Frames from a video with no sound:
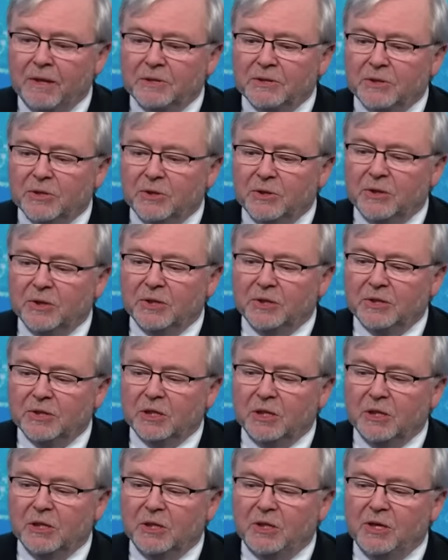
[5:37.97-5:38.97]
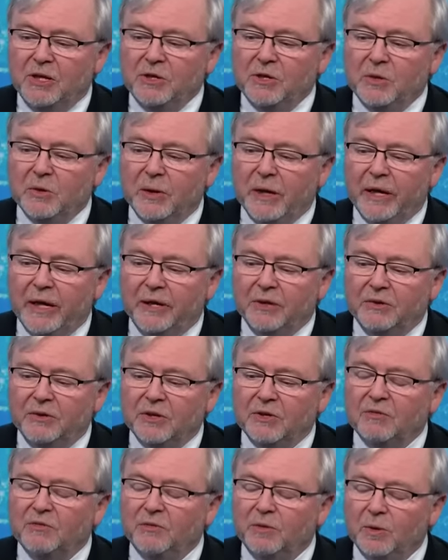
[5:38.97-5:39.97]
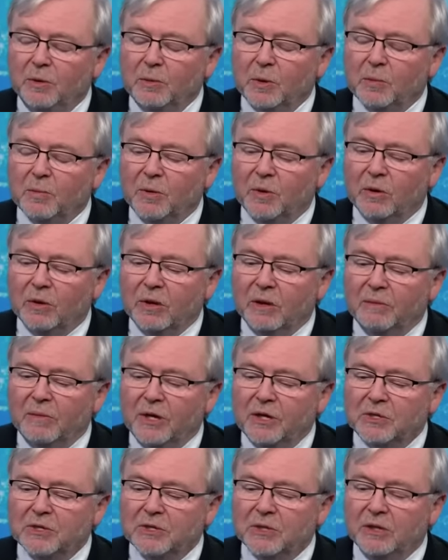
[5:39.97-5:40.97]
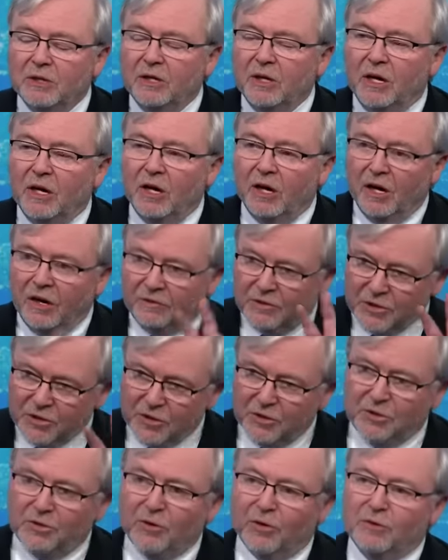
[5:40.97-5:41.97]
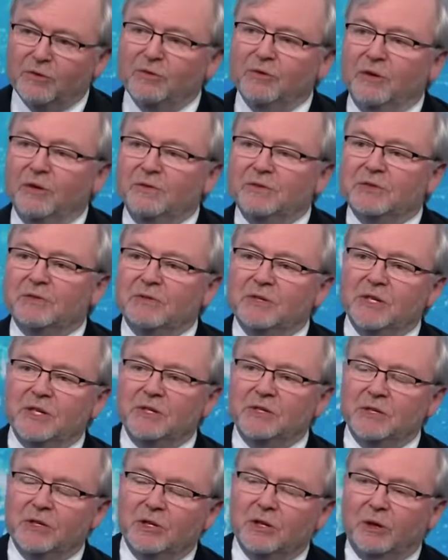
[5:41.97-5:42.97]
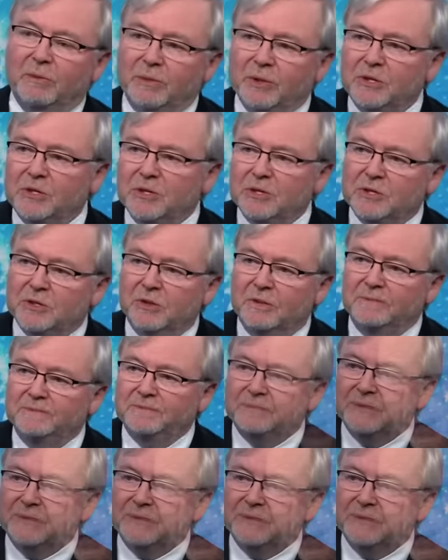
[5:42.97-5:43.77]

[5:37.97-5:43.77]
So that uh, then you had the formal proclamation of a new doctrine of strategic competition